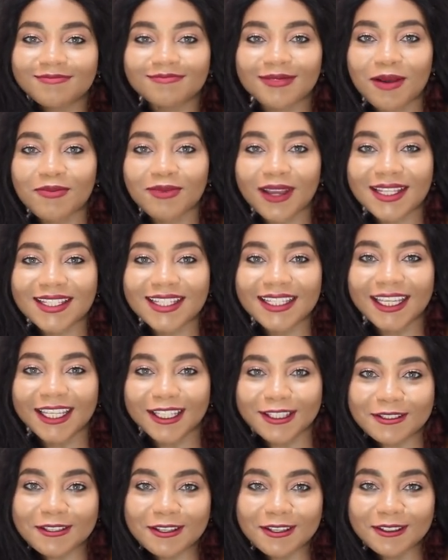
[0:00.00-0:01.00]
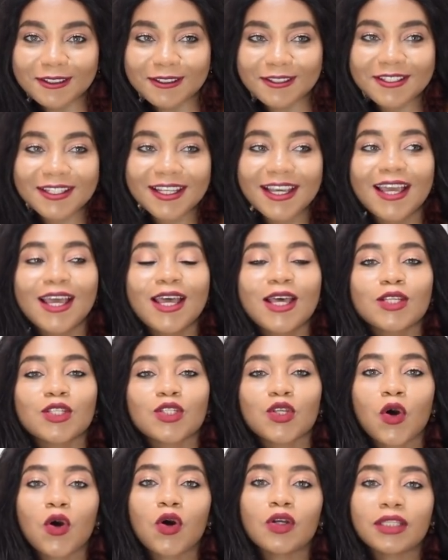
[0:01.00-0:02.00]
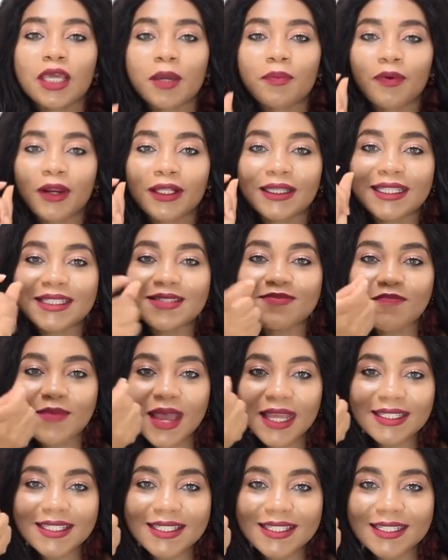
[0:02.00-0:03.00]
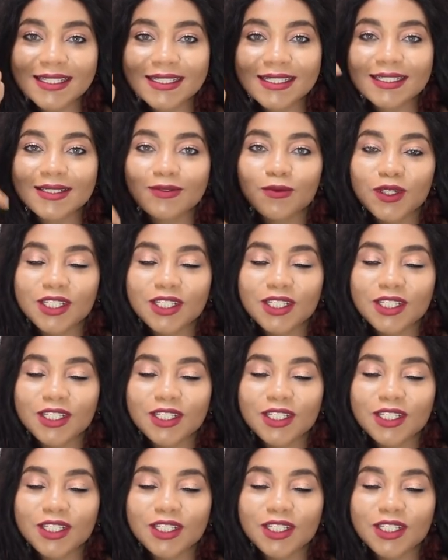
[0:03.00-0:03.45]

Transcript: I'm getting induced. So they brought this medicine,